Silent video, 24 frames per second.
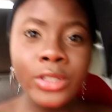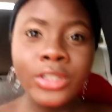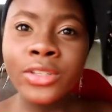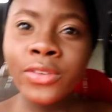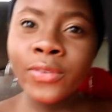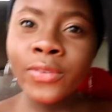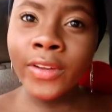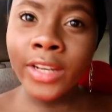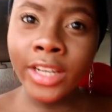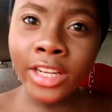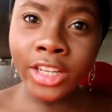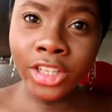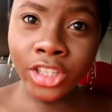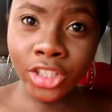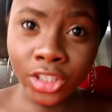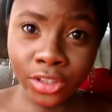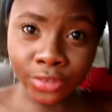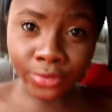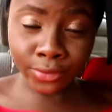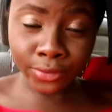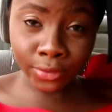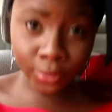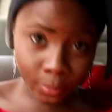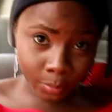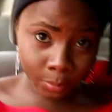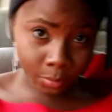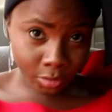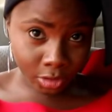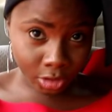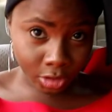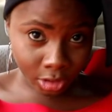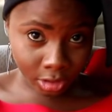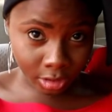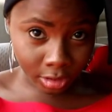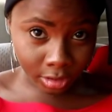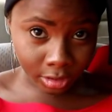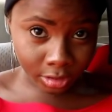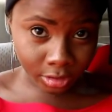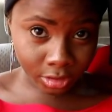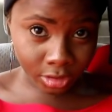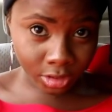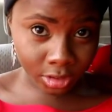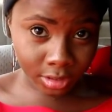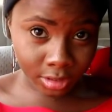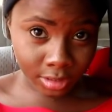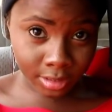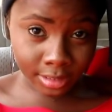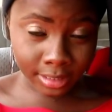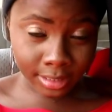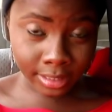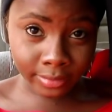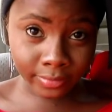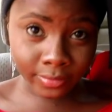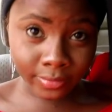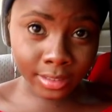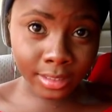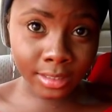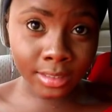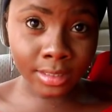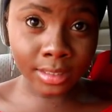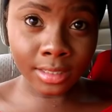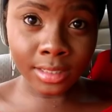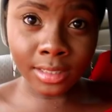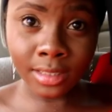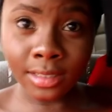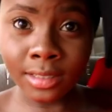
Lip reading: just finished from church service.